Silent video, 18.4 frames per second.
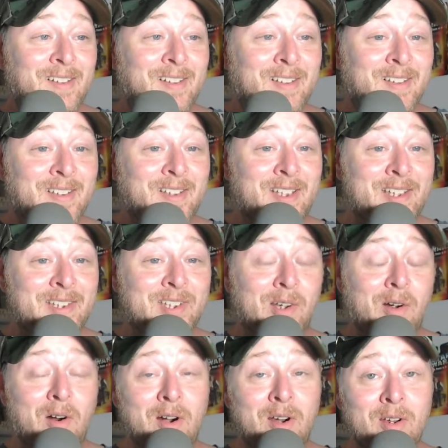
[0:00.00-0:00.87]
This
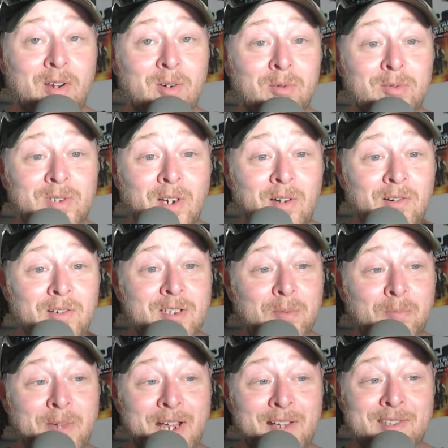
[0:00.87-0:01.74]
article talks
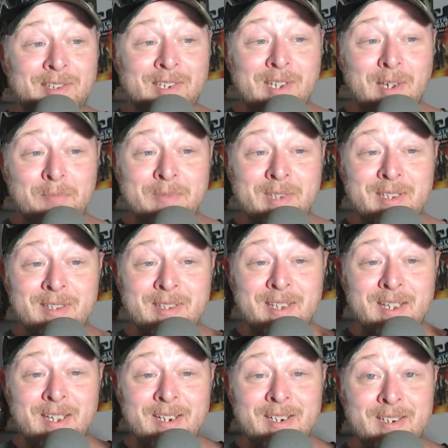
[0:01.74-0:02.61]
about something
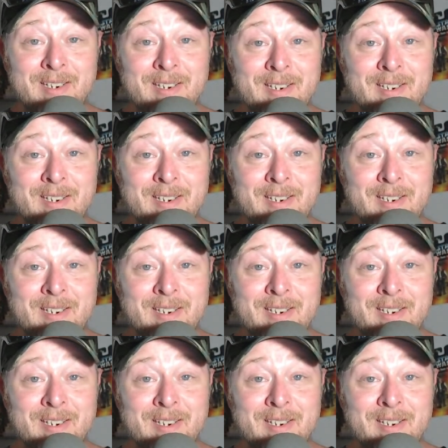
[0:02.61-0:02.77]
that